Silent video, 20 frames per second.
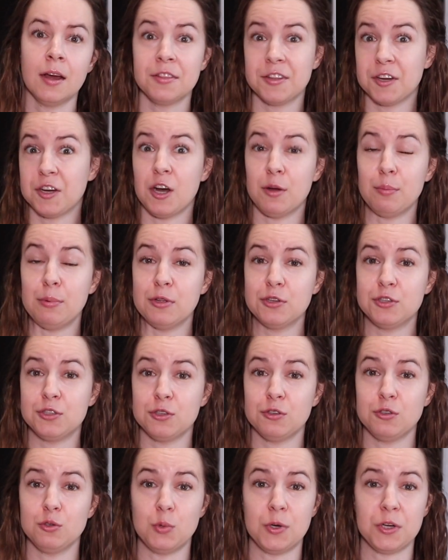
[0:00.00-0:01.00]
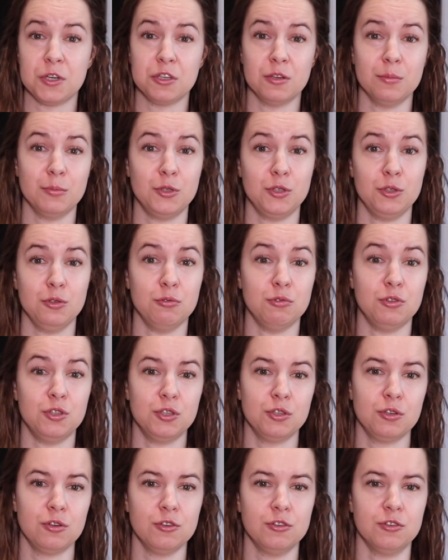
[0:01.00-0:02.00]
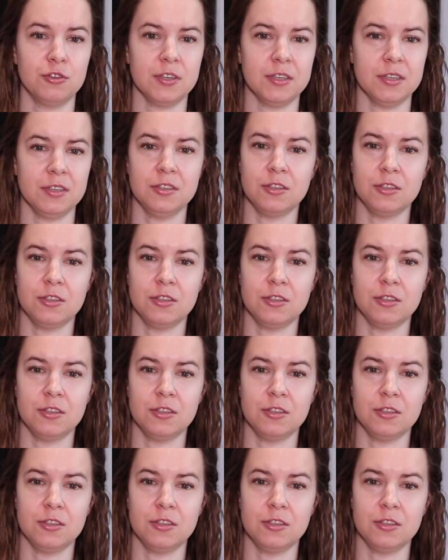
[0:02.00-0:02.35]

The couple soon welcomed two children,